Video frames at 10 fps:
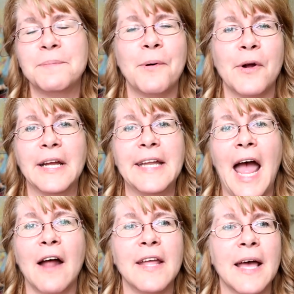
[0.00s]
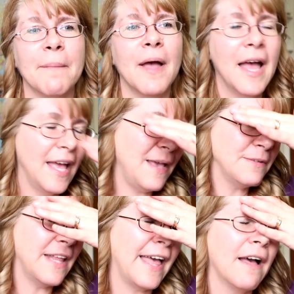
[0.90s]
was pouring down him. He
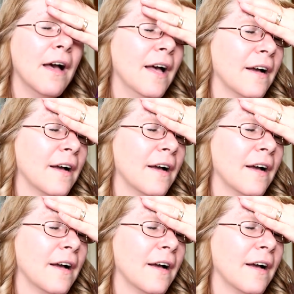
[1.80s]
was like,